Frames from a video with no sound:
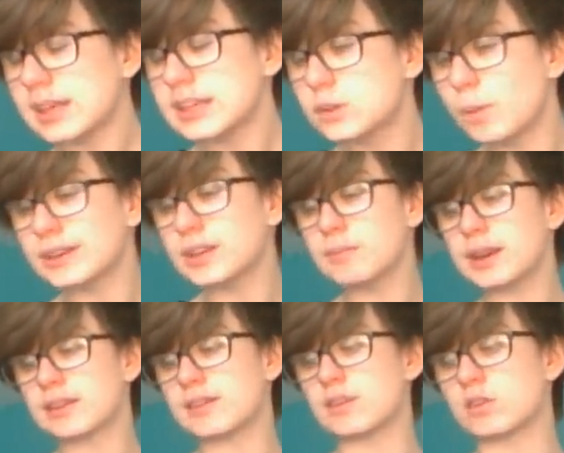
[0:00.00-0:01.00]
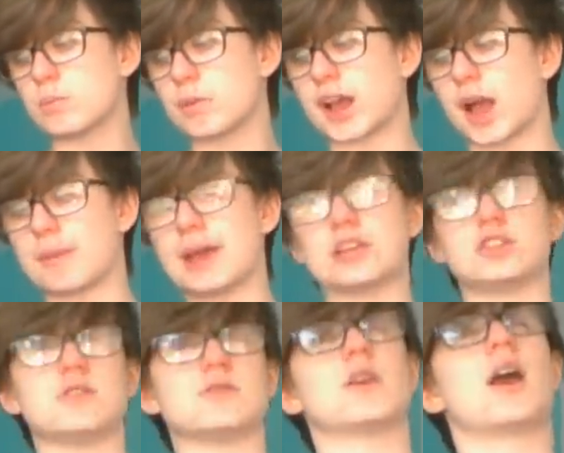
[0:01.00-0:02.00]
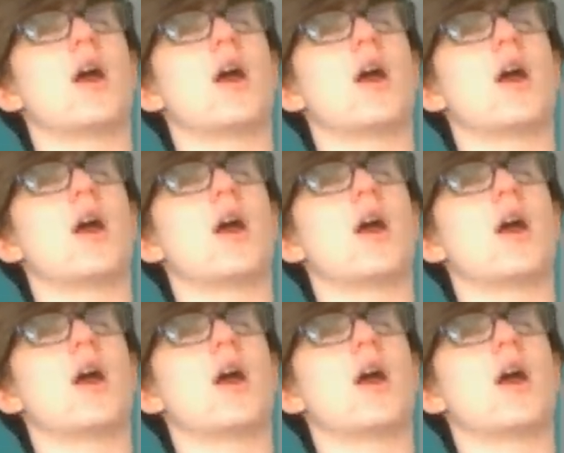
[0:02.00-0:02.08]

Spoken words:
He expected ministers to bring up issues